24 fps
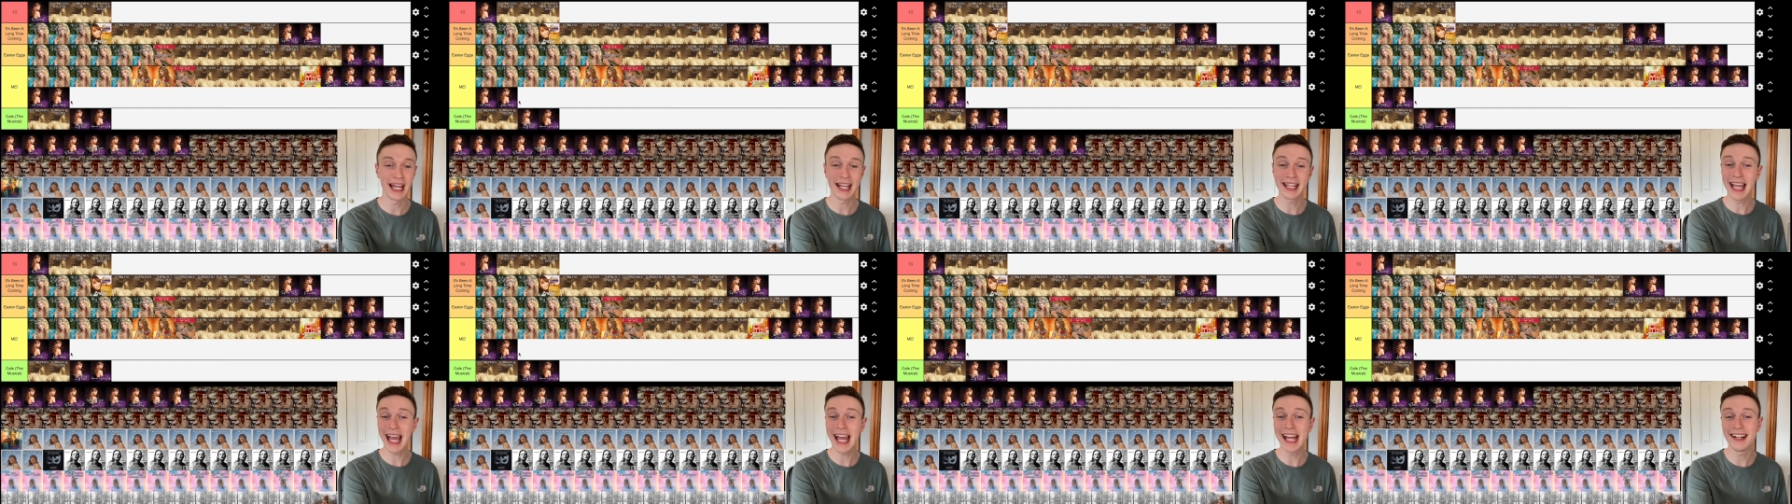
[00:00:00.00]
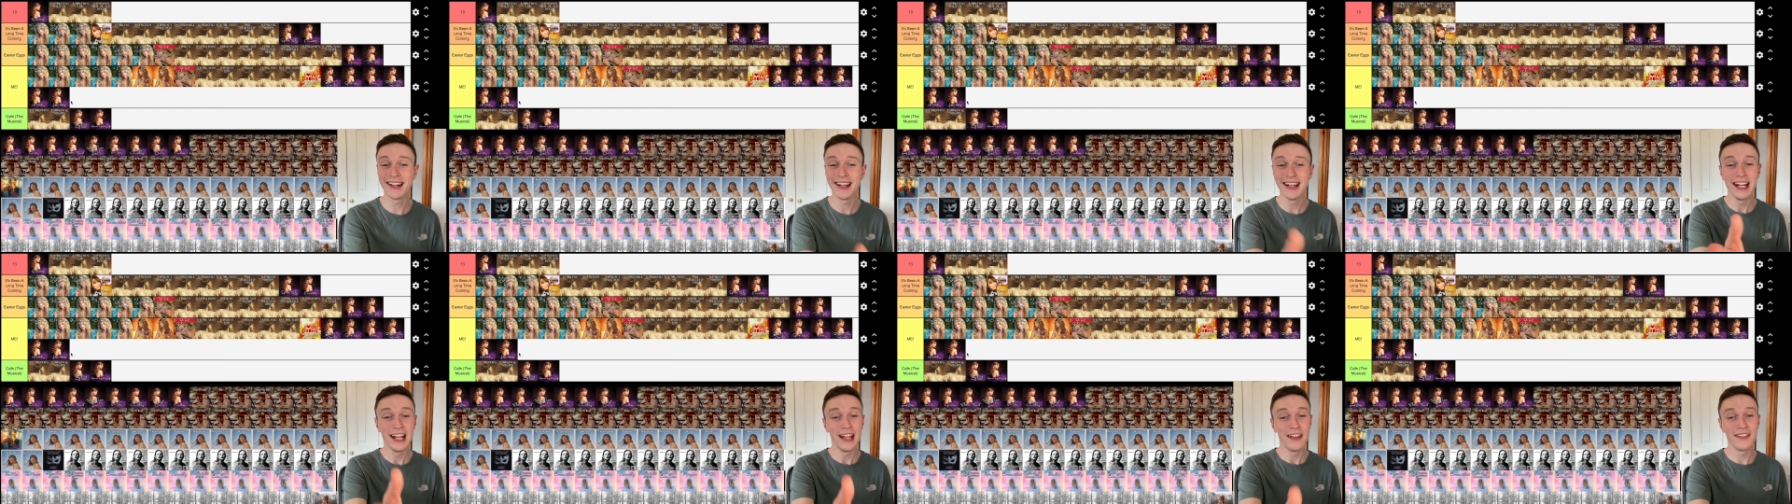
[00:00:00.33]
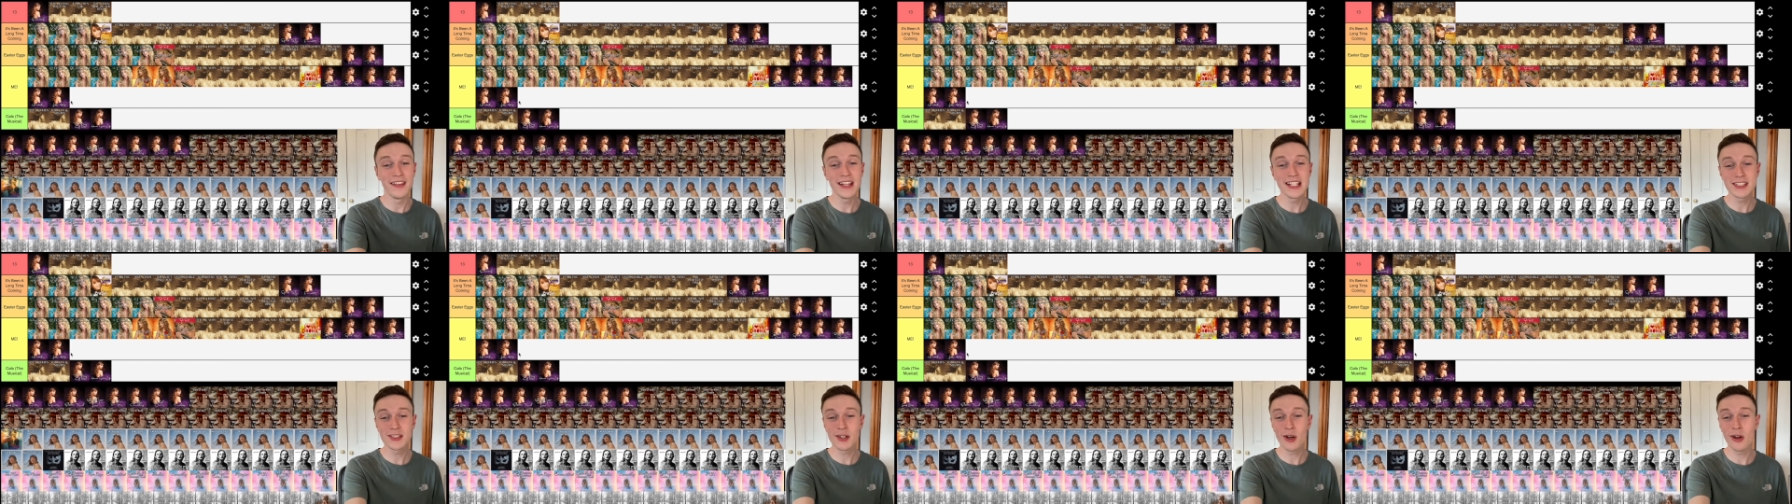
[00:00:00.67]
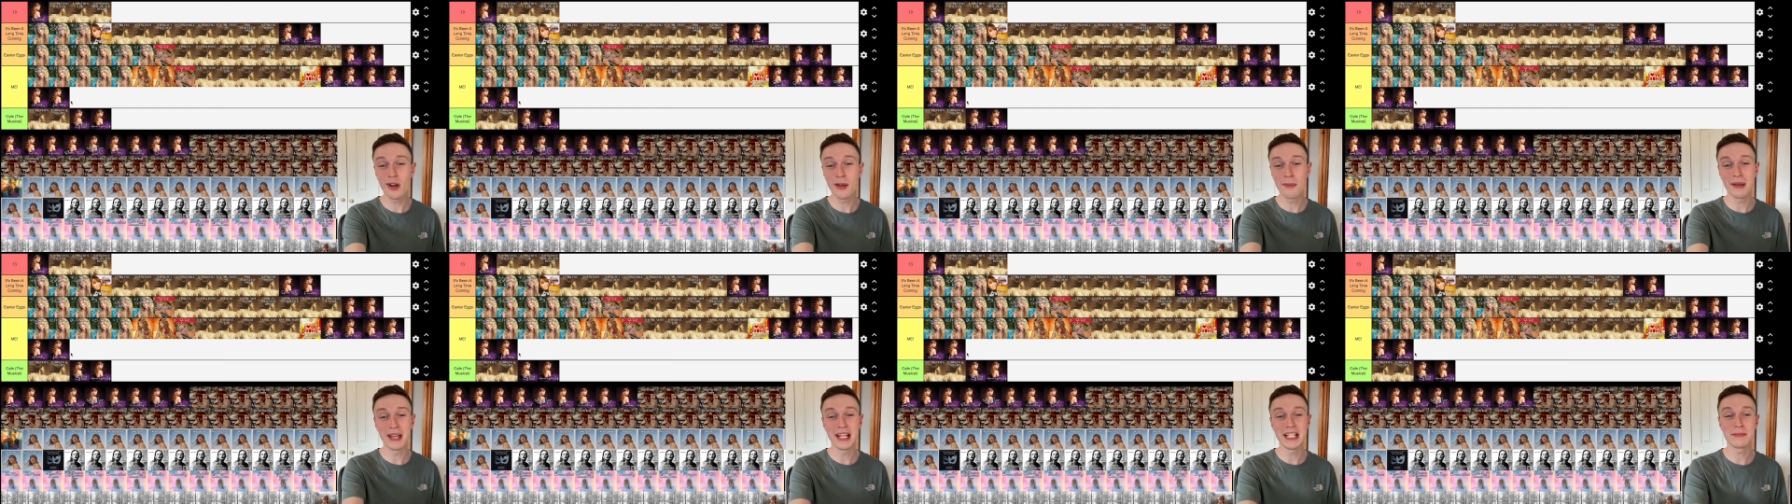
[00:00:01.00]
Again, this
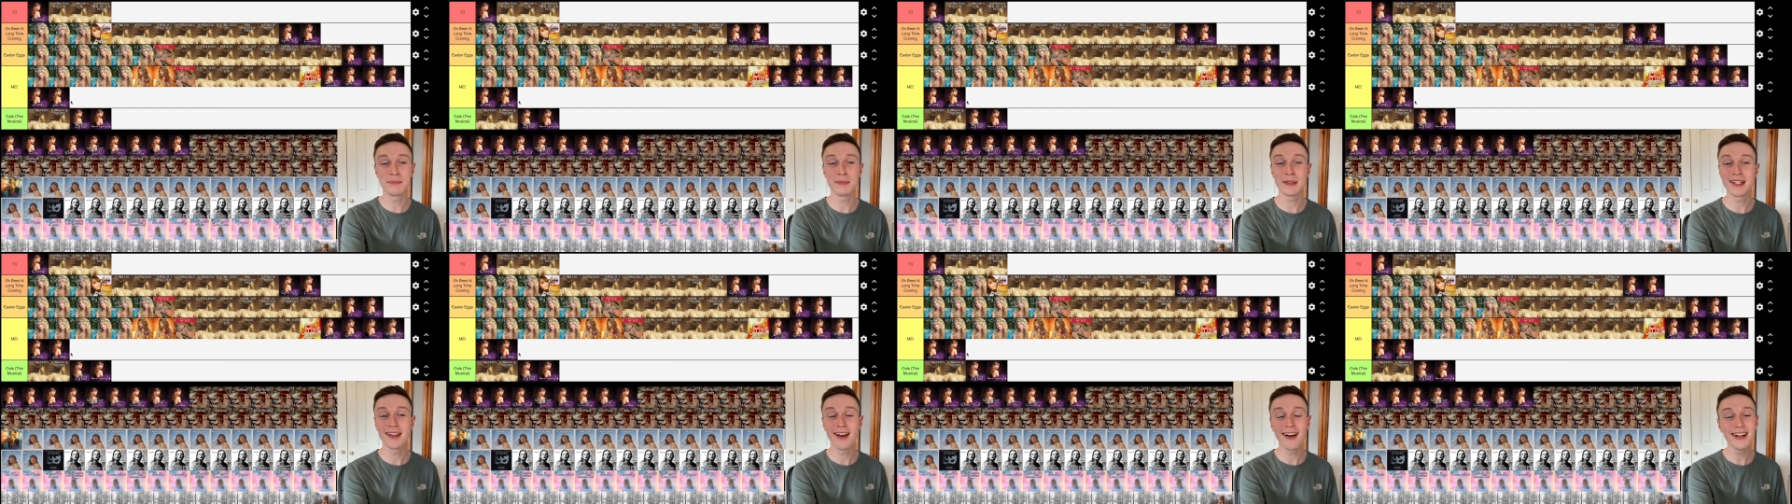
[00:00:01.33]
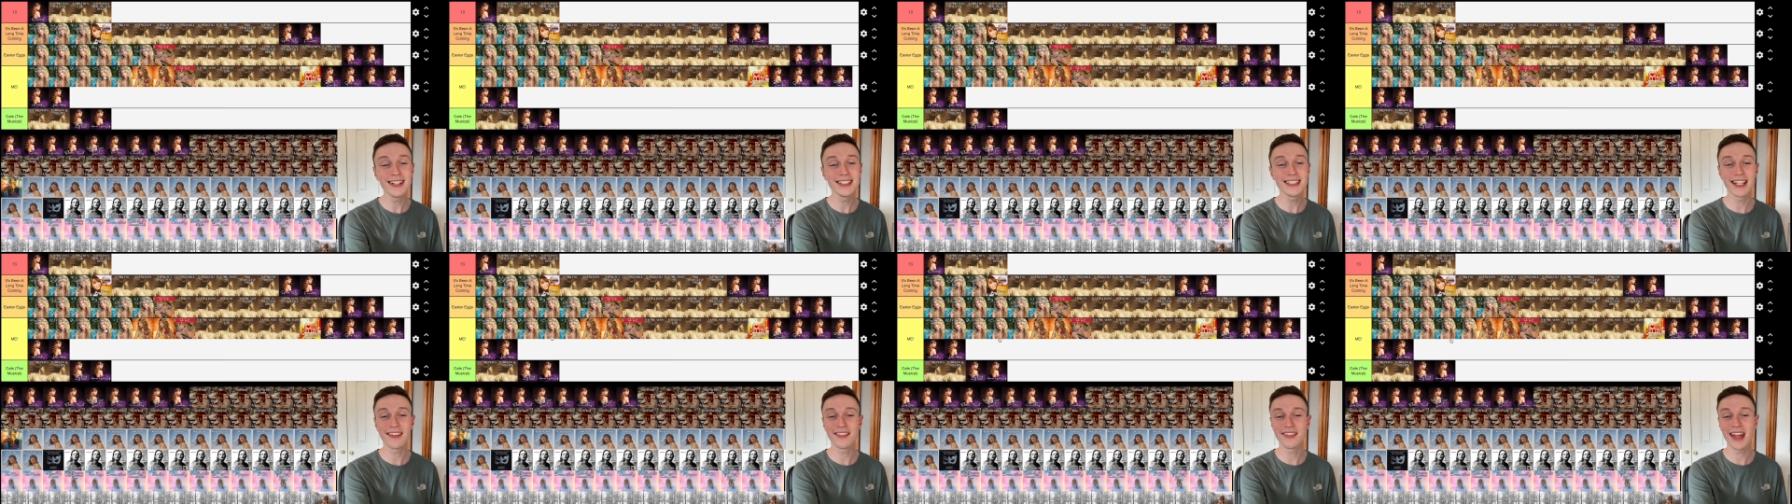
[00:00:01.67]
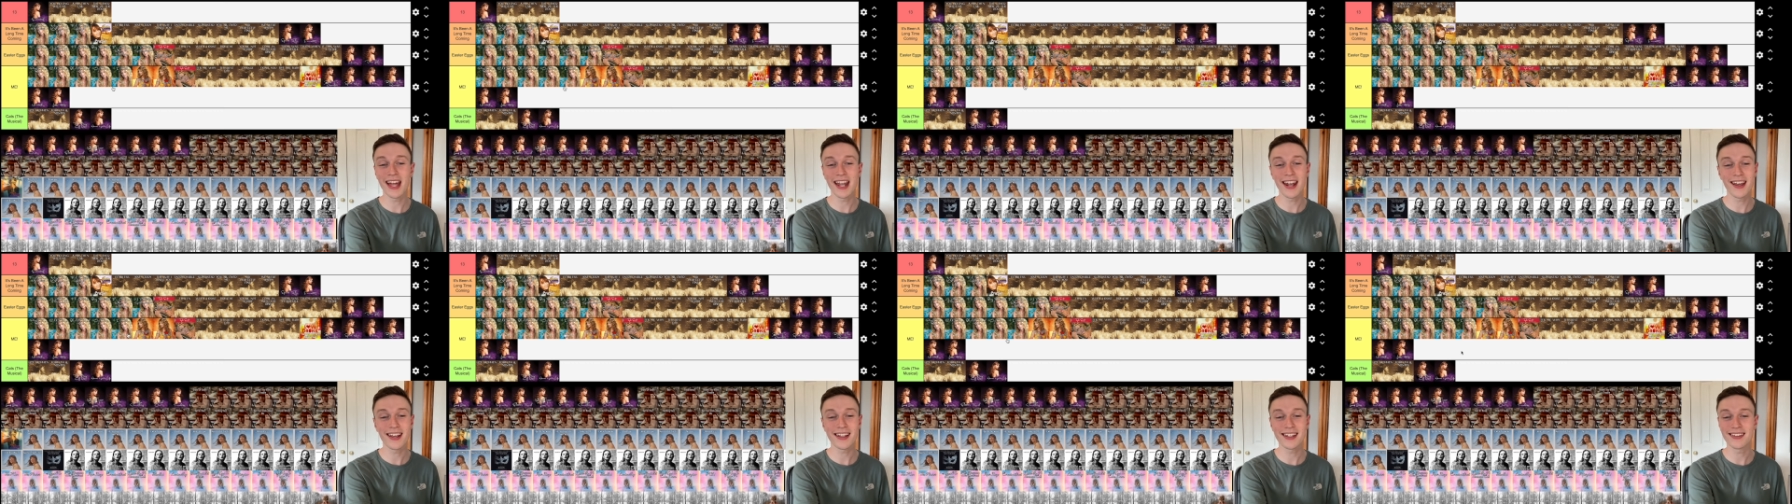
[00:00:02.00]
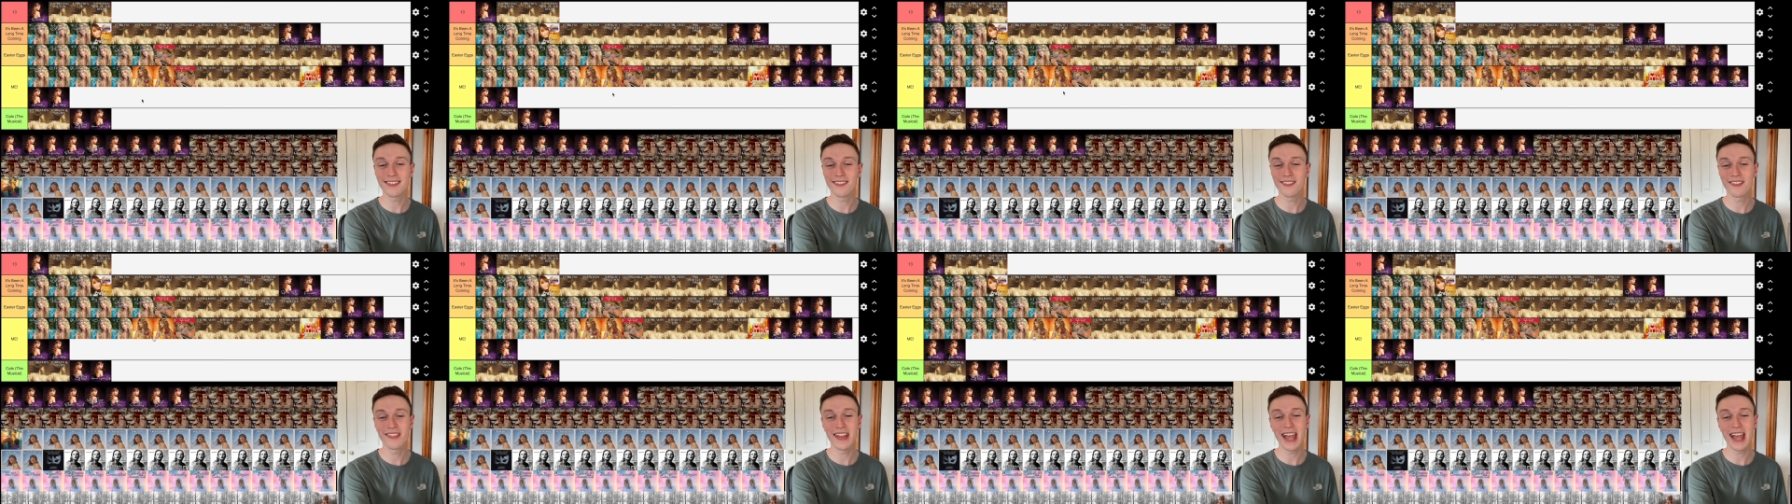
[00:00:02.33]
column is because they're like,